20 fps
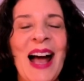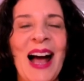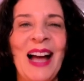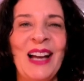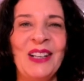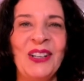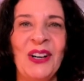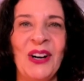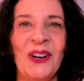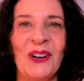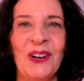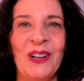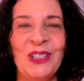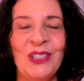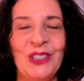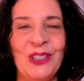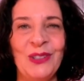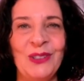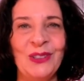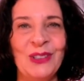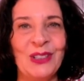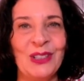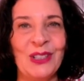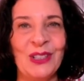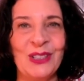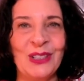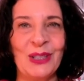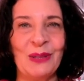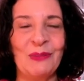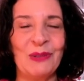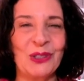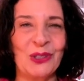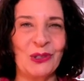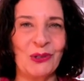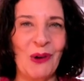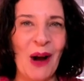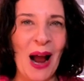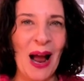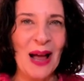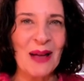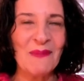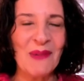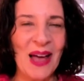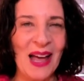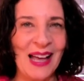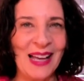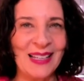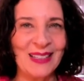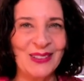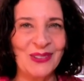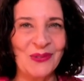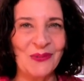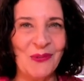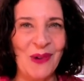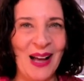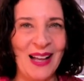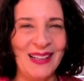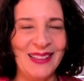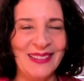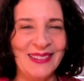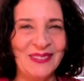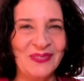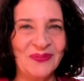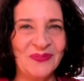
I encourage you to subscribe as well.